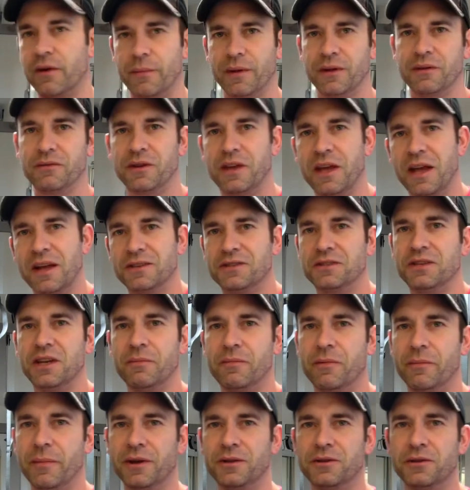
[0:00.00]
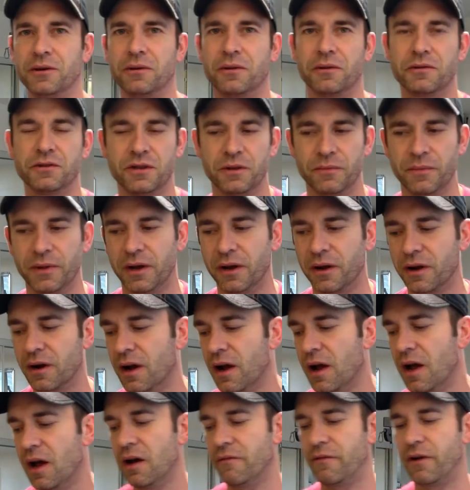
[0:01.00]
you can't see it, but my total gym
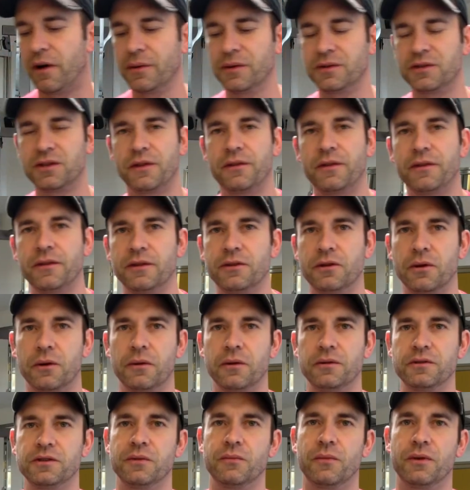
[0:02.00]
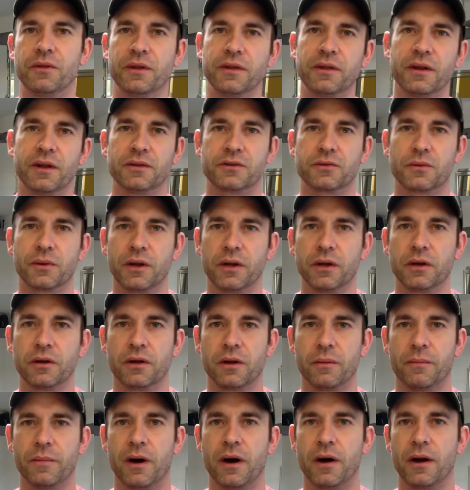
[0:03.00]
here, I've always said that the total gym, one thing that's really
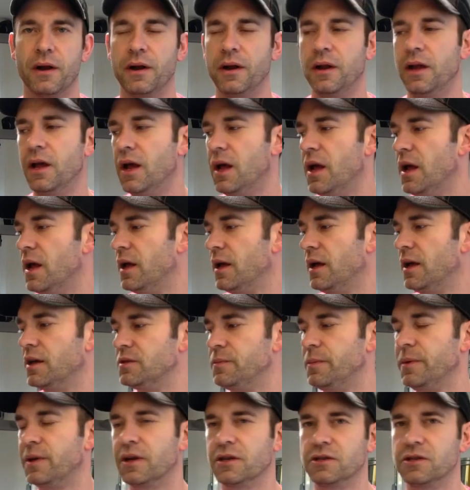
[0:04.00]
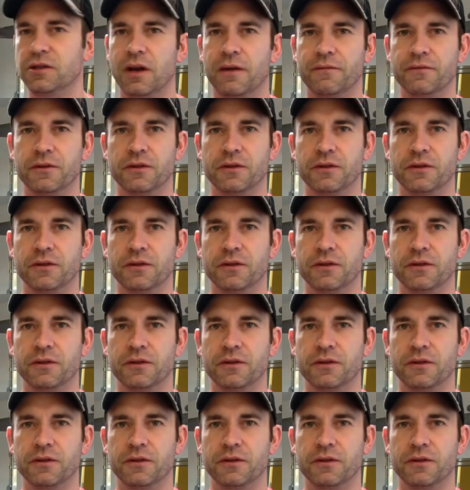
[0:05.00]
good about it is because you have to